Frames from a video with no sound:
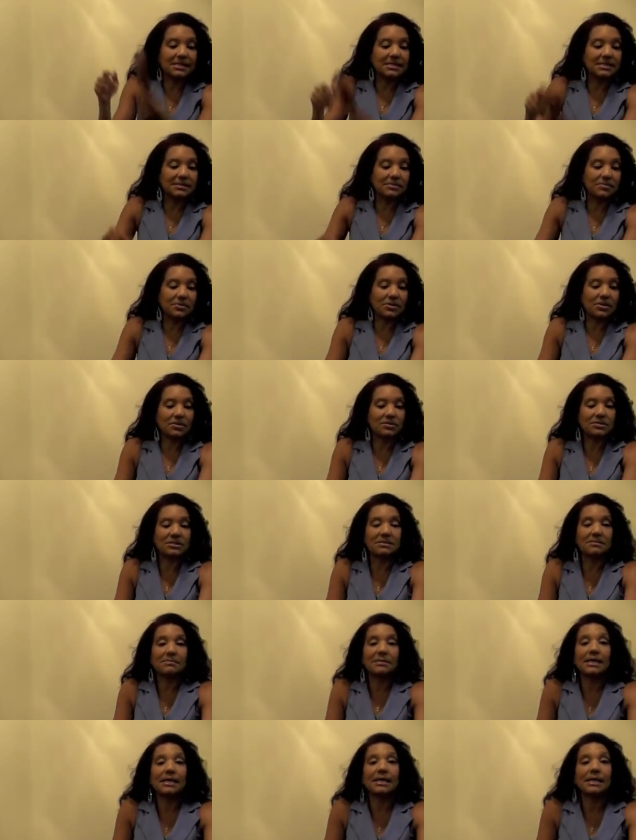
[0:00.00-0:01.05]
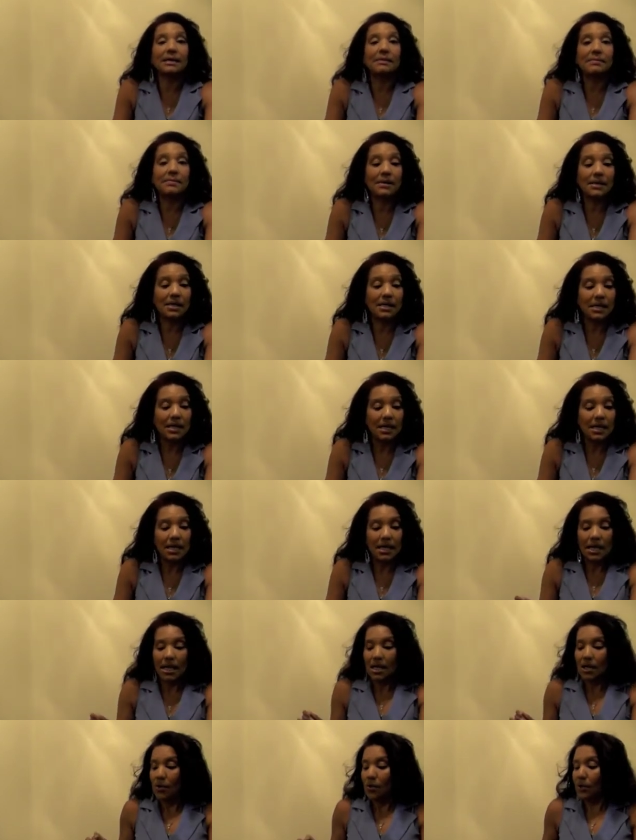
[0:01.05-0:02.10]
to put on some makeup
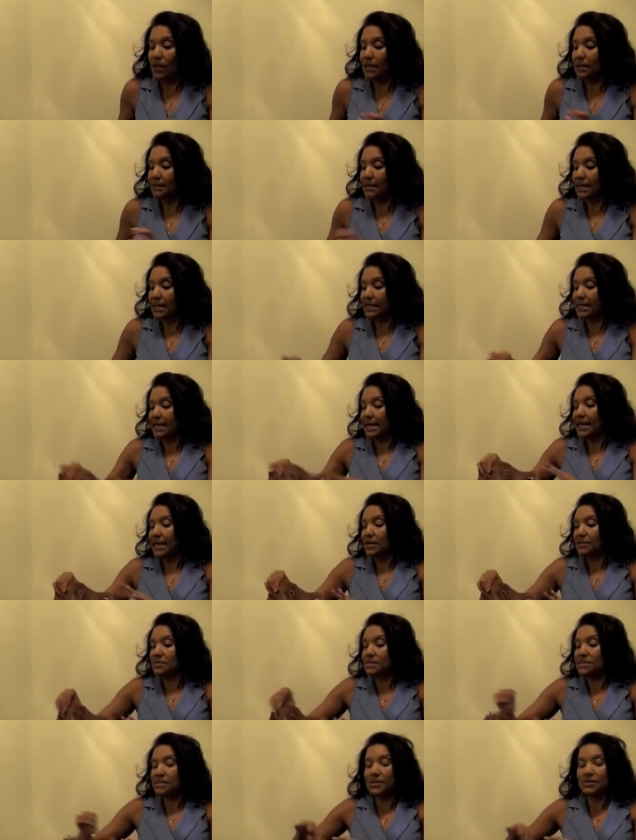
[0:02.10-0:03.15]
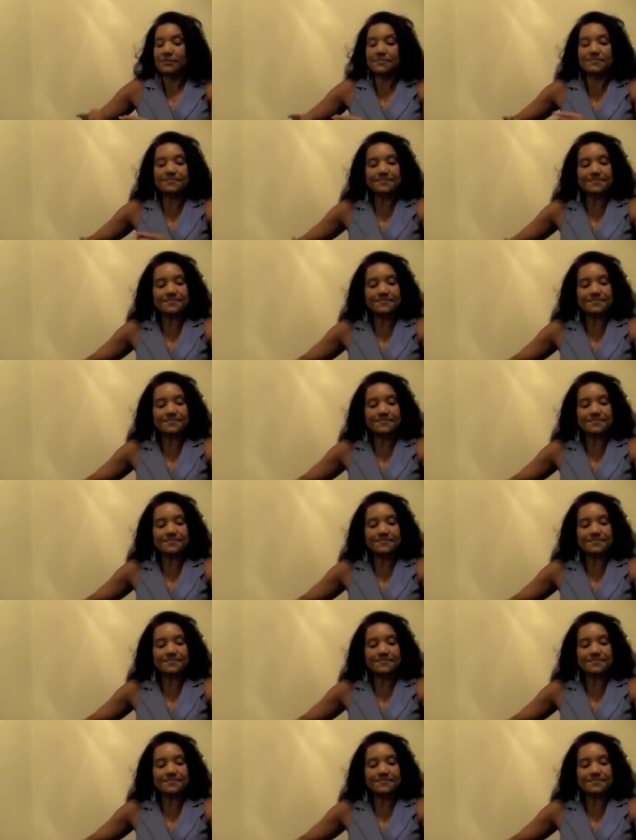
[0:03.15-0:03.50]
while I'm out of the house. So